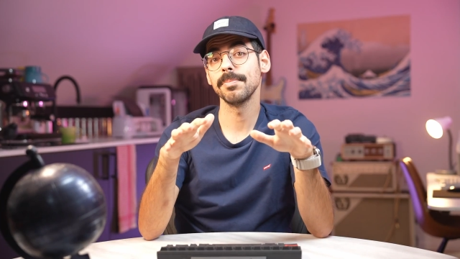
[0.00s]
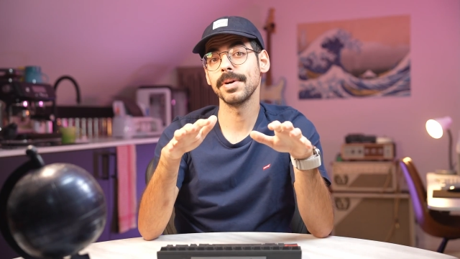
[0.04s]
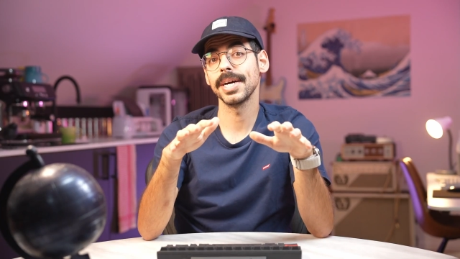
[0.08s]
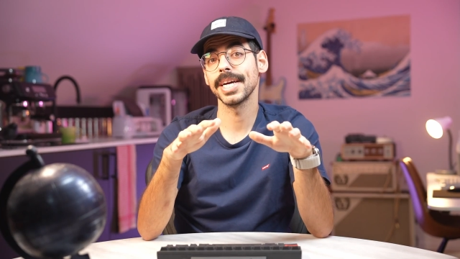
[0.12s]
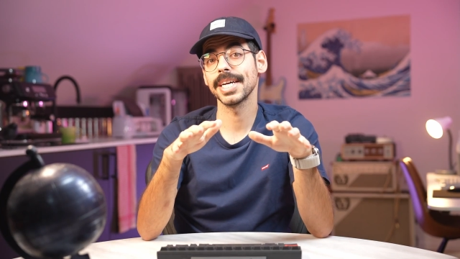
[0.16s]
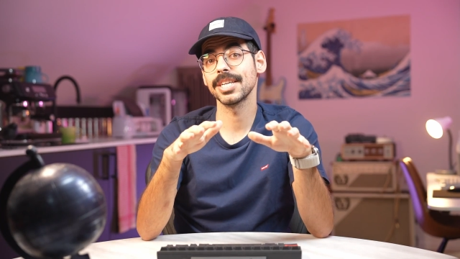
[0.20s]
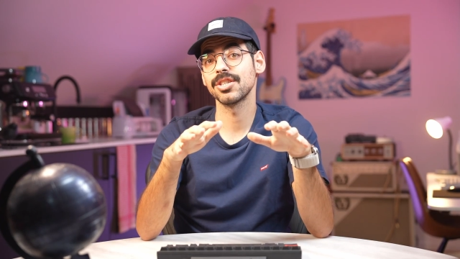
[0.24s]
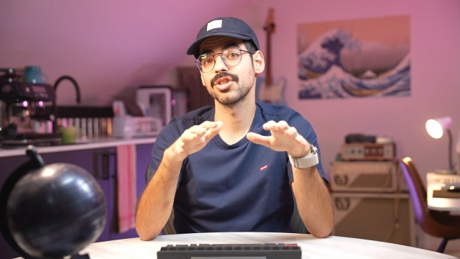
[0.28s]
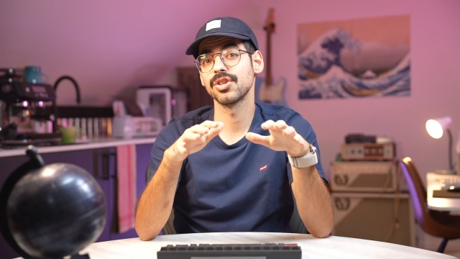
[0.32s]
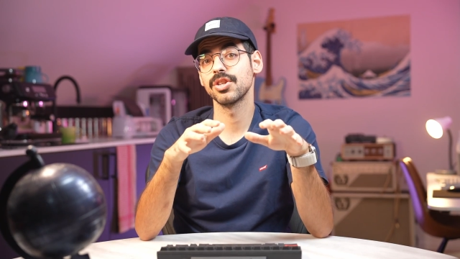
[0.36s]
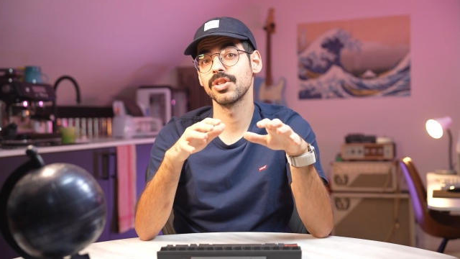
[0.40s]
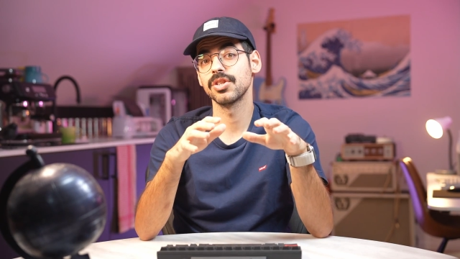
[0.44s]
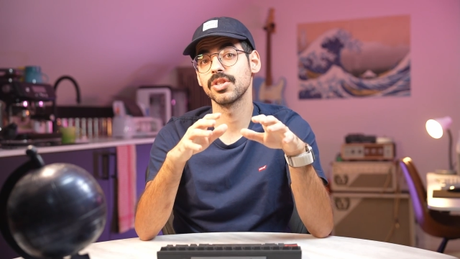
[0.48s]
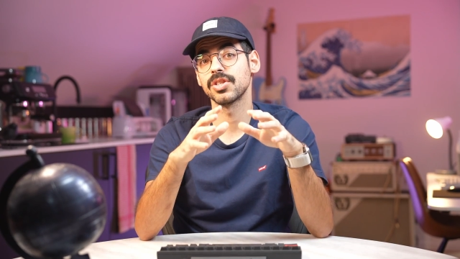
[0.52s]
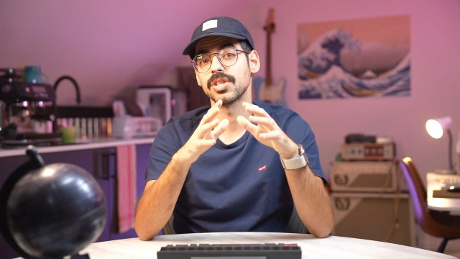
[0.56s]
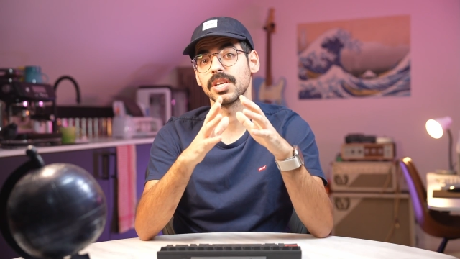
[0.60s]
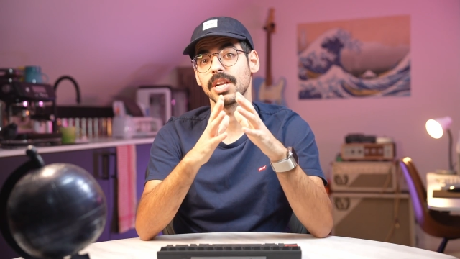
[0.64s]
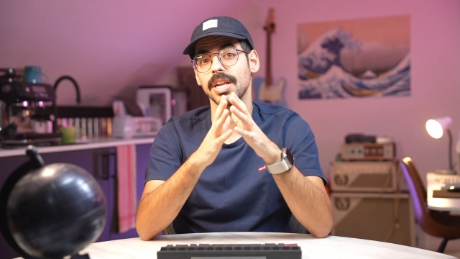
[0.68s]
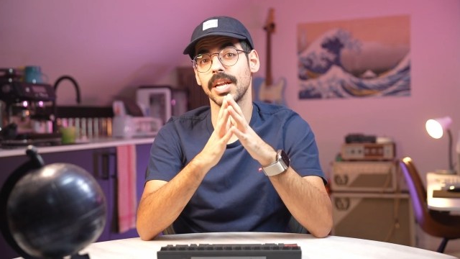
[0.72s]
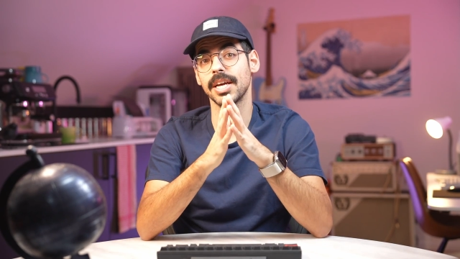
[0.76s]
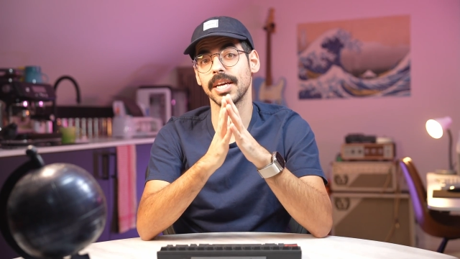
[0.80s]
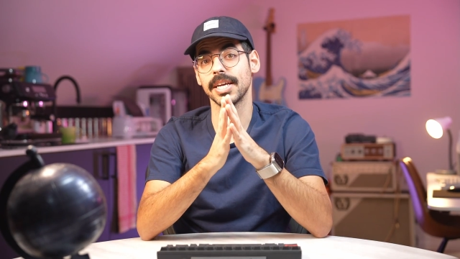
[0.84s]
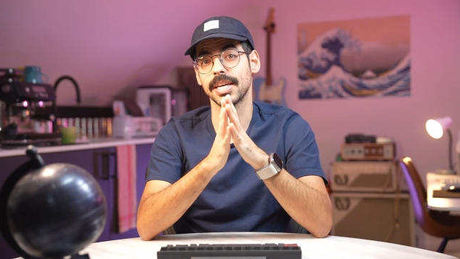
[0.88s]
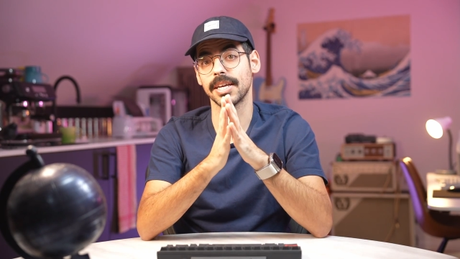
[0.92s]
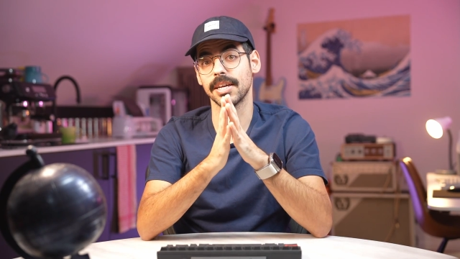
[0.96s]
actions,
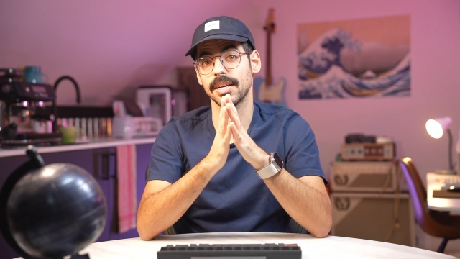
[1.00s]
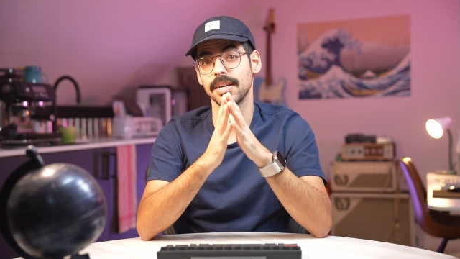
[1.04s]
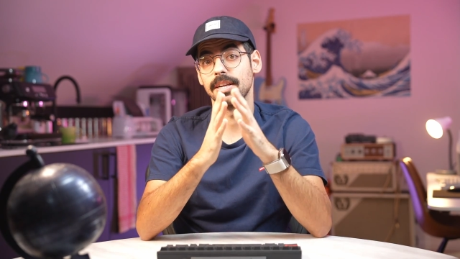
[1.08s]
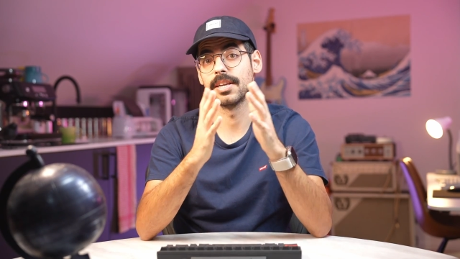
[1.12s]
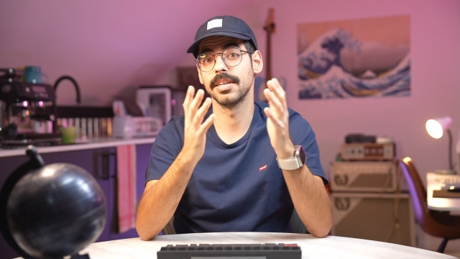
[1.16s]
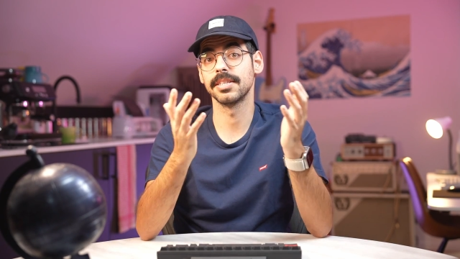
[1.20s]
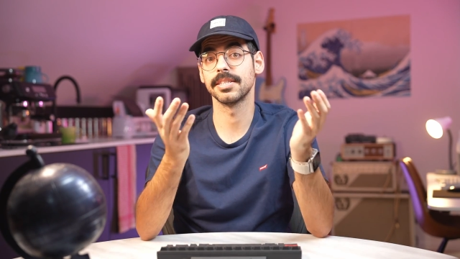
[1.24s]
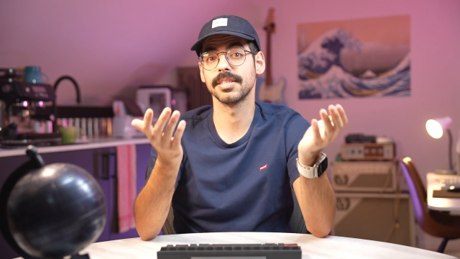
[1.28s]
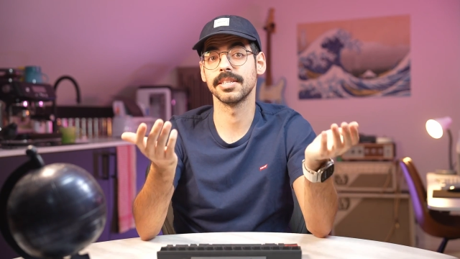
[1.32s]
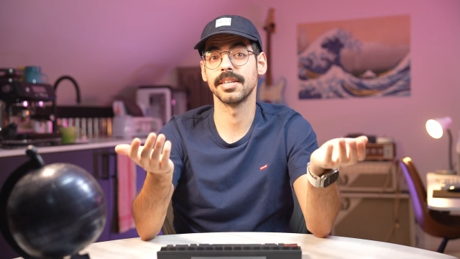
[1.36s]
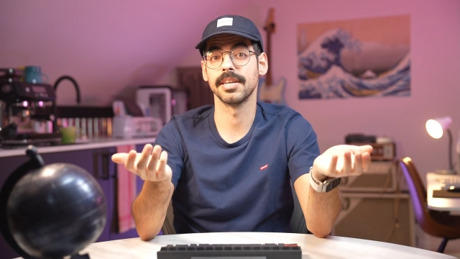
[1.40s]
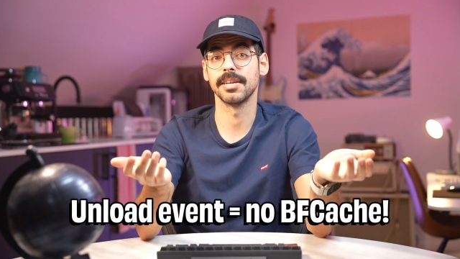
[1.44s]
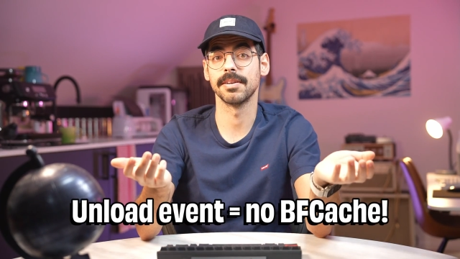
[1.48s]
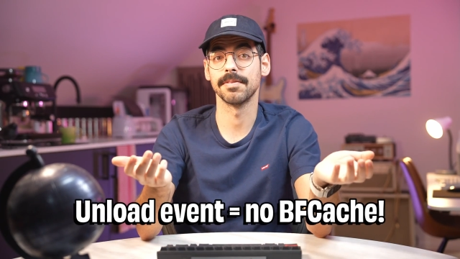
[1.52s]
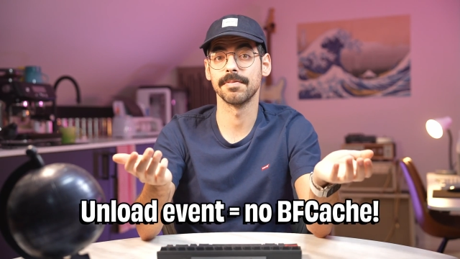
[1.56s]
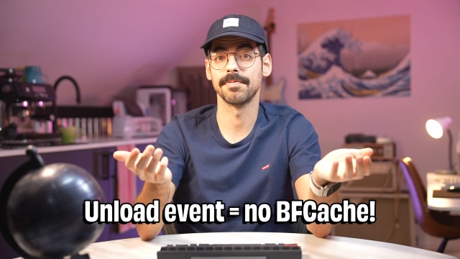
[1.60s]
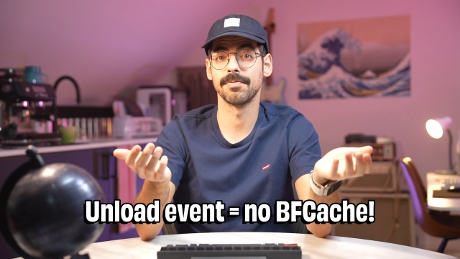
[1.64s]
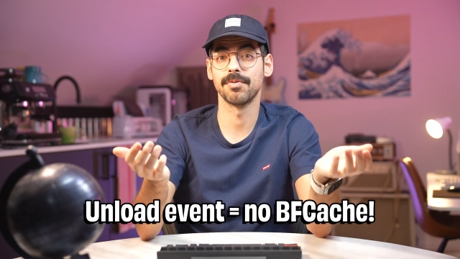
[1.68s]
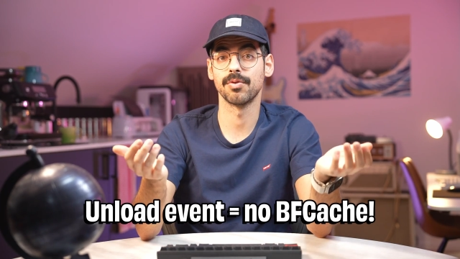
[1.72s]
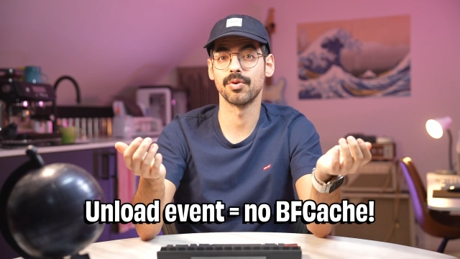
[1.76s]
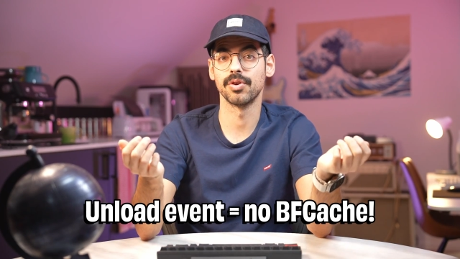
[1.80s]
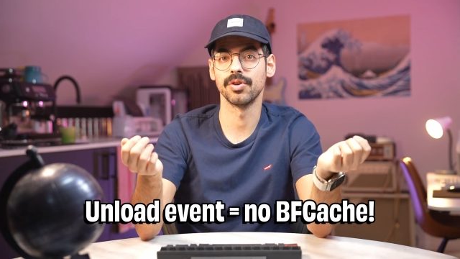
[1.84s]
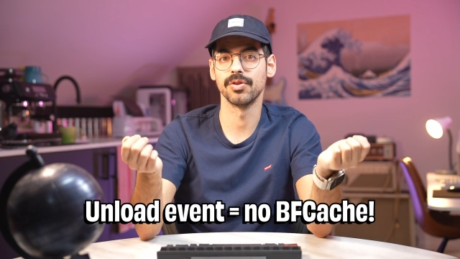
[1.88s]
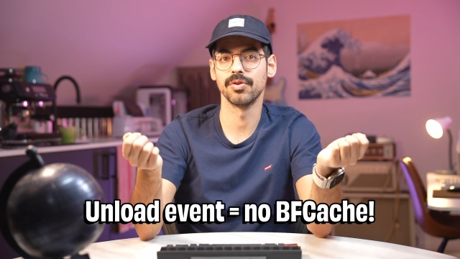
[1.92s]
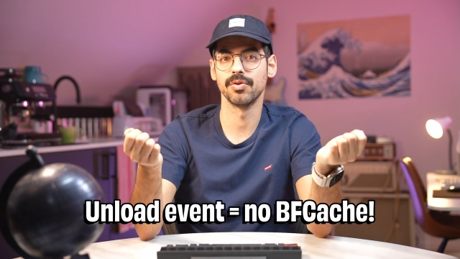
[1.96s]
like listening
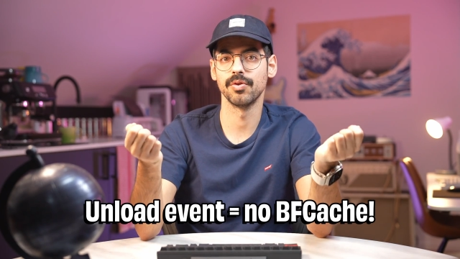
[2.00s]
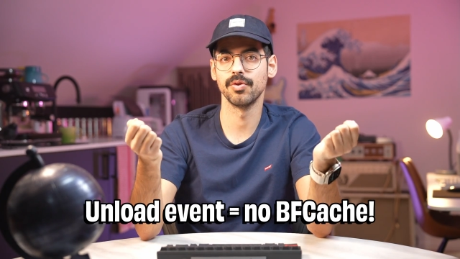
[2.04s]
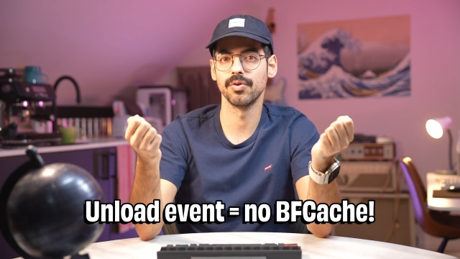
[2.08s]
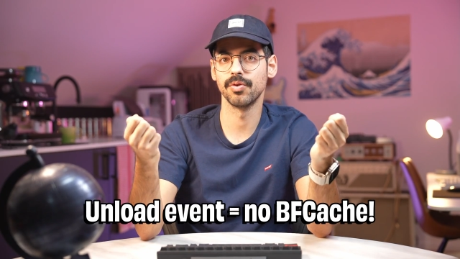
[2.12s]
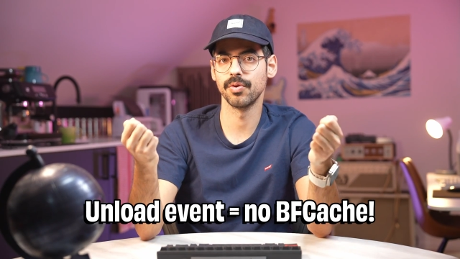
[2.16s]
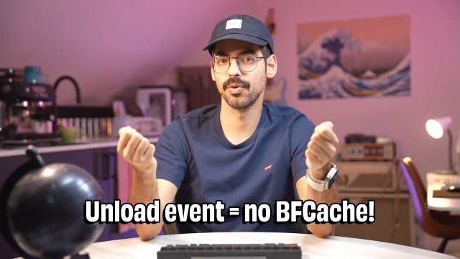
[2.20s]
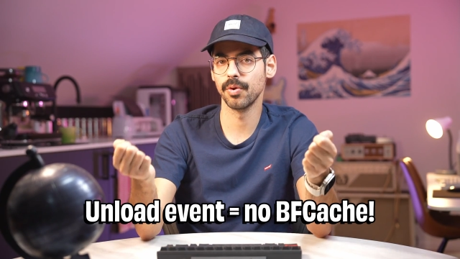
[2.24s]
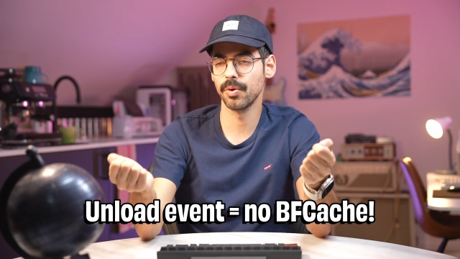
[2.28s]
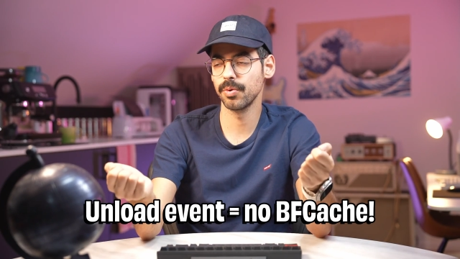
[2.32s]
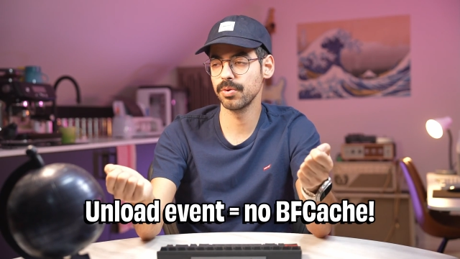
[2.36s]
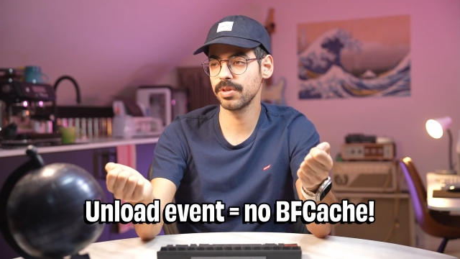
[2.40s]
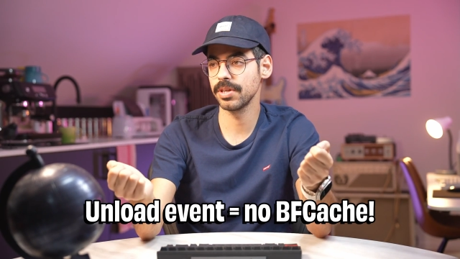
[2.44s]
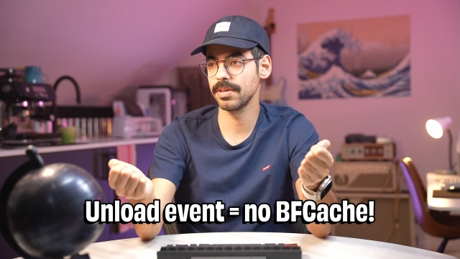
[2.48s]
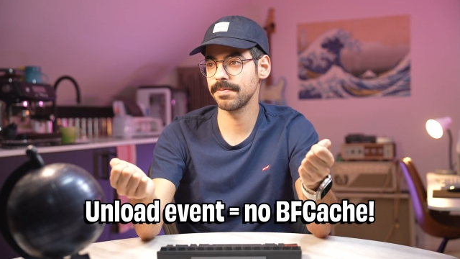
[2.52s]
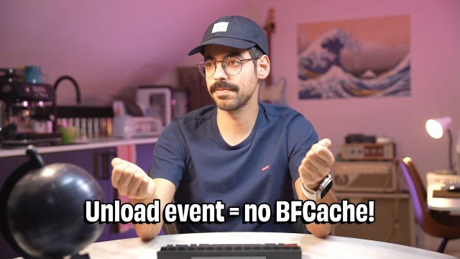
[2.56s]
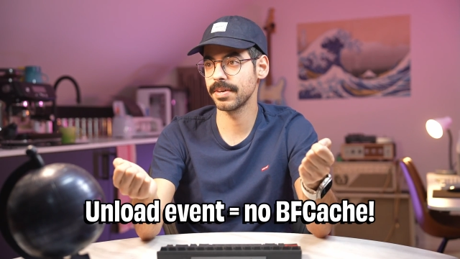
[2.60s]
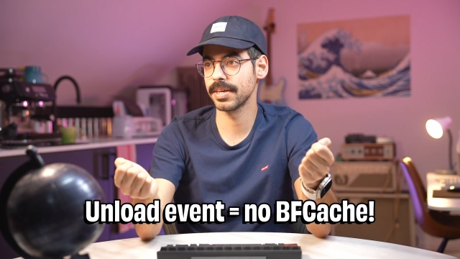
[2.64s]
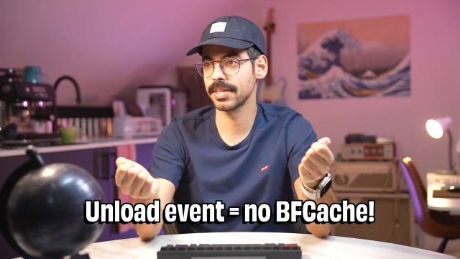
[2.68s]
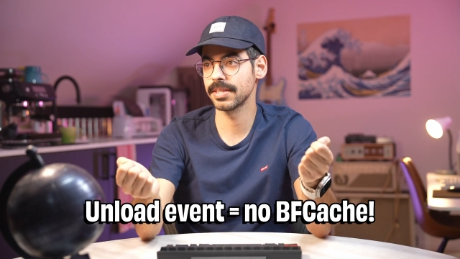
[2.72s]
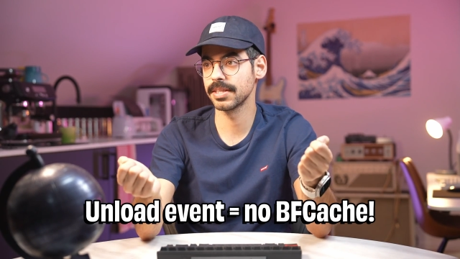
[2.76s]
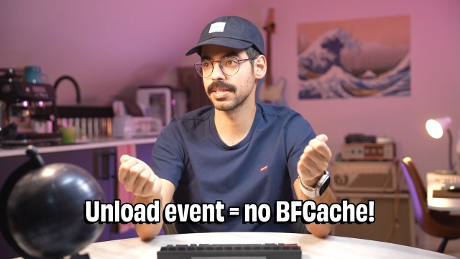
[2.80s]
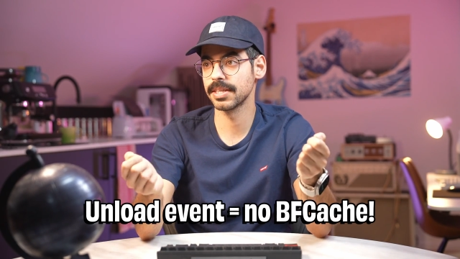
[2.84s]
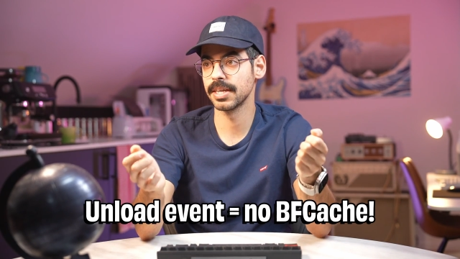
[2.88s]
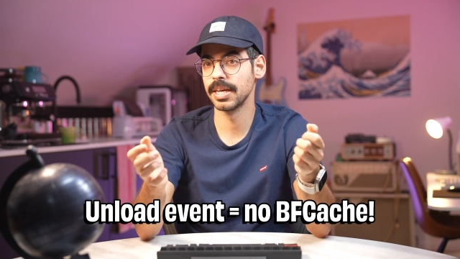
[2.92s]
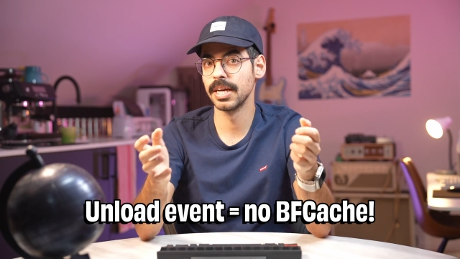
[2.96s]
for an unload
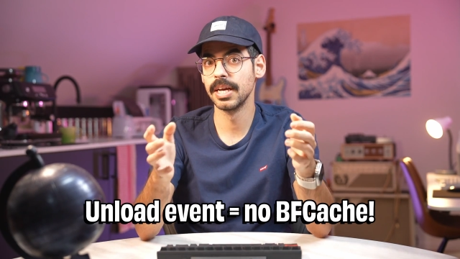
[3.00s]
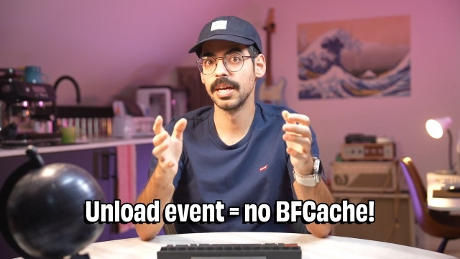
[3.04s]
event,